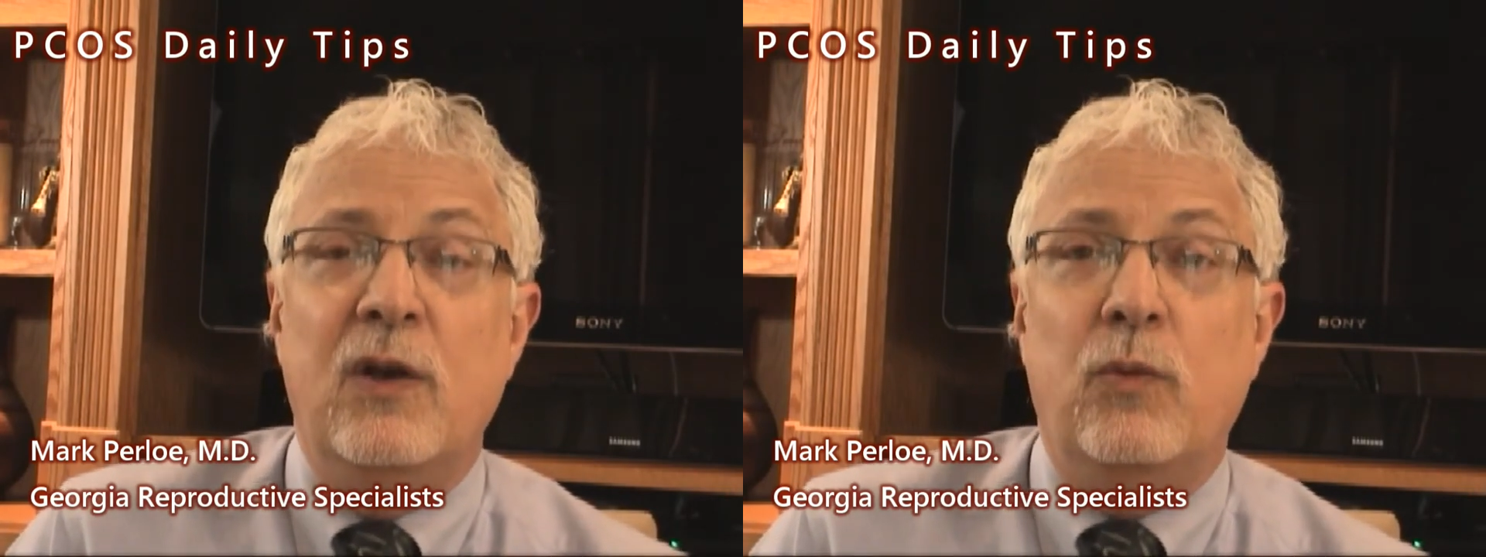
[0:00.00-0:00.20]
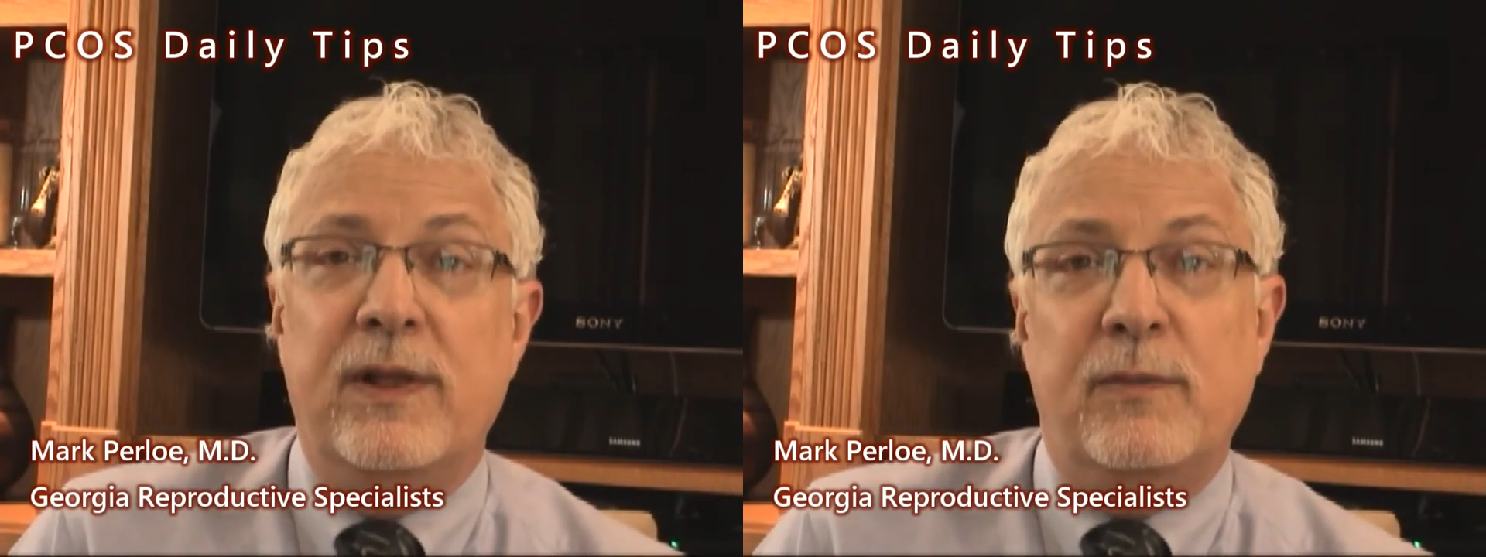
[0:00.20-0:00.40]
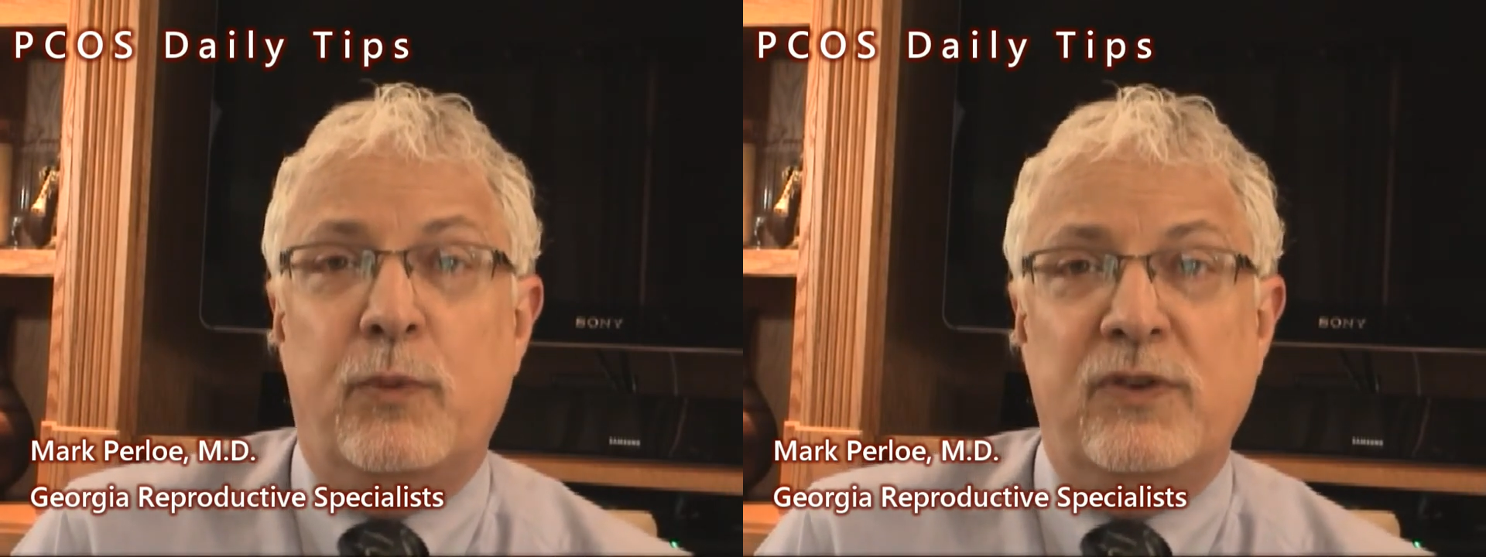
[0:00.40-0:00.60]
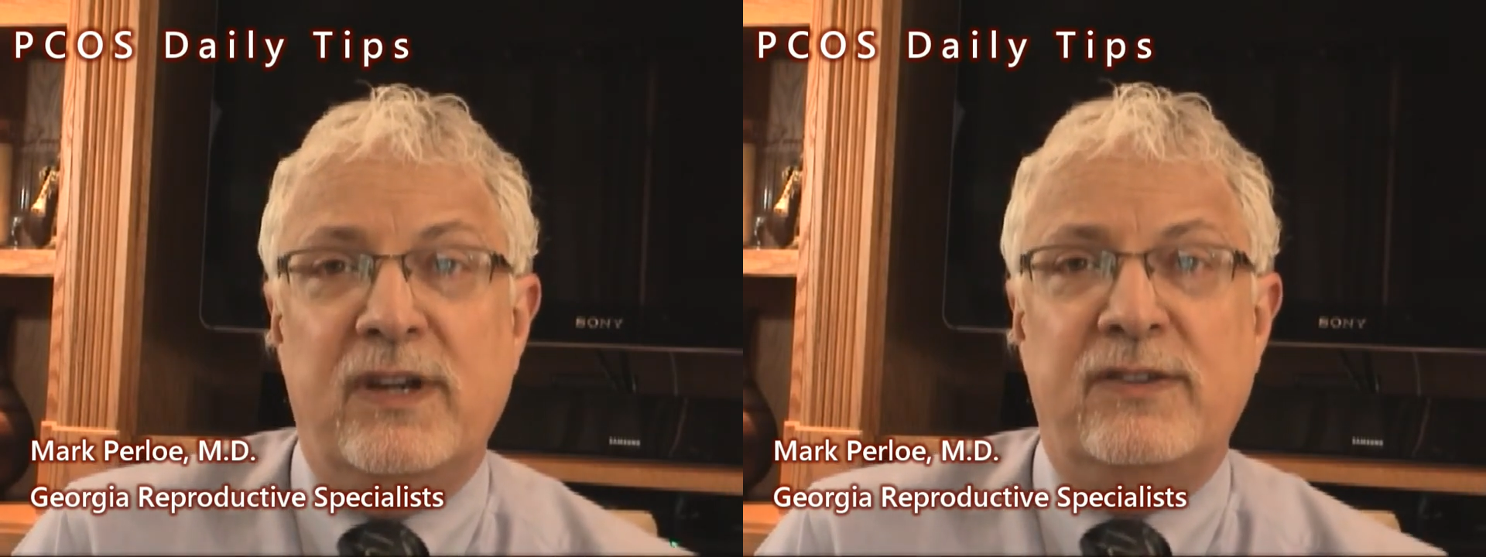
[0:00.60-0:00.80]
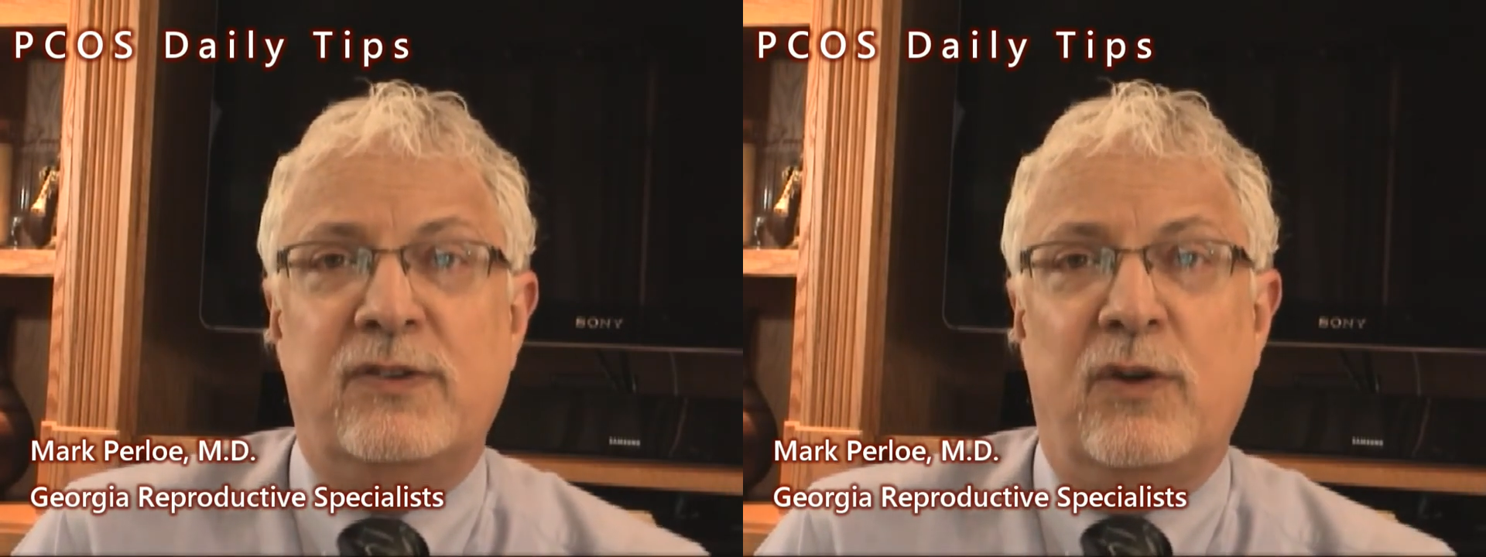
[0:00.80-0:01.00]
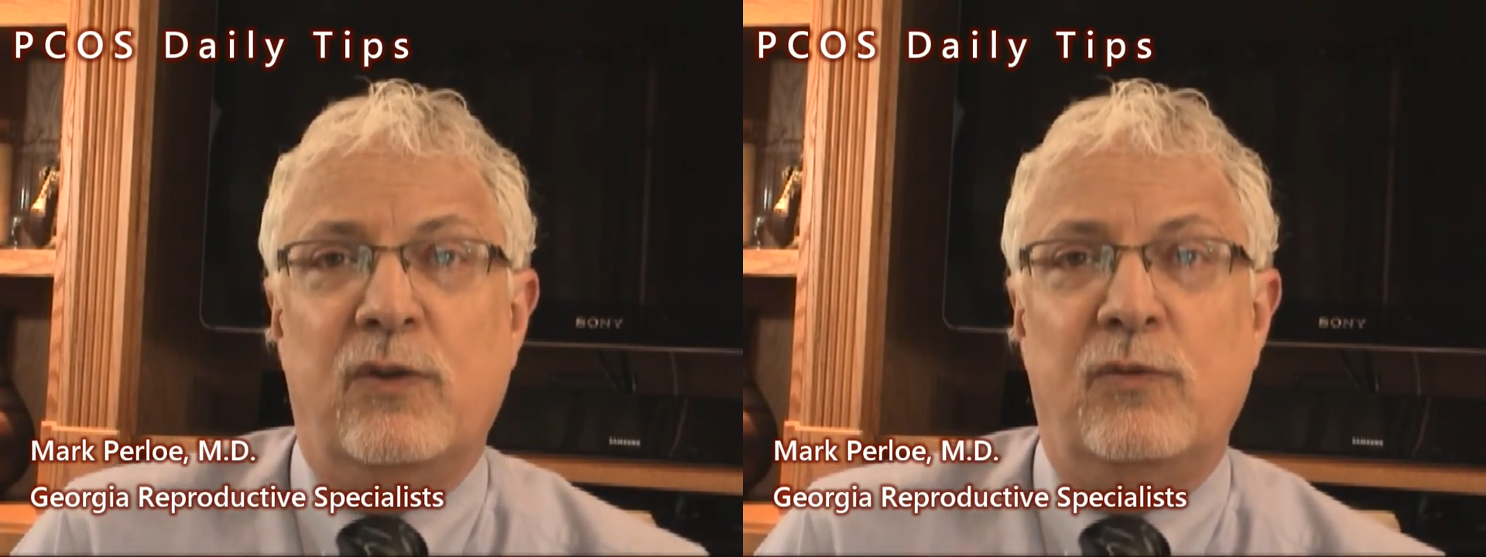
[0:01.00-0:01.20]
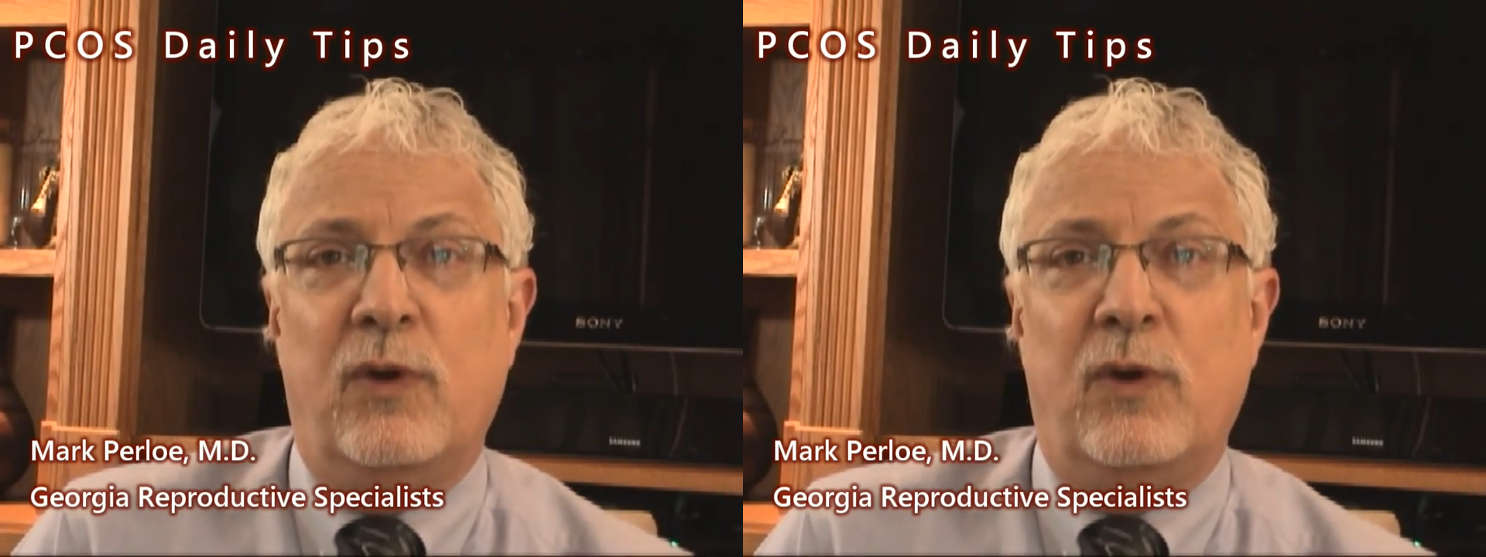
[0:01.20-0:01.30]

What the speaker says: when the progesterone